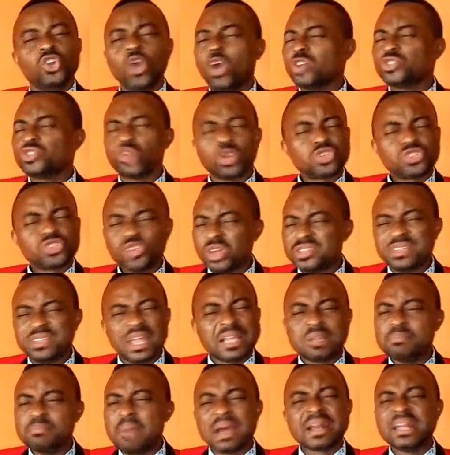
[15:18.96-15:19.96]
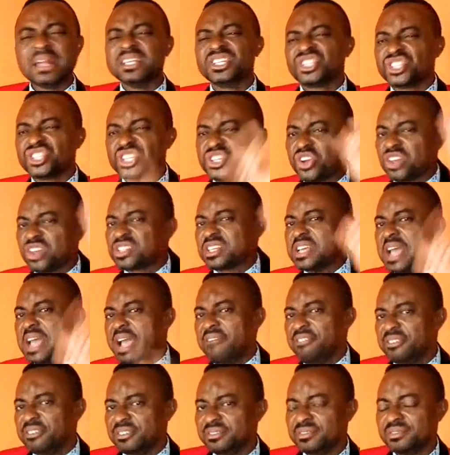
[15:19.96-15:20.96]
God does not take marriage serious
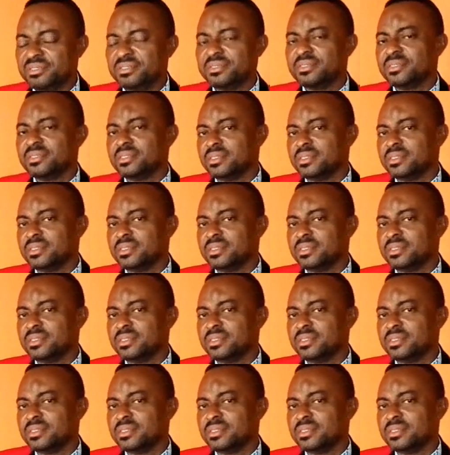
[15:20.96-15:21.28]
in heaven.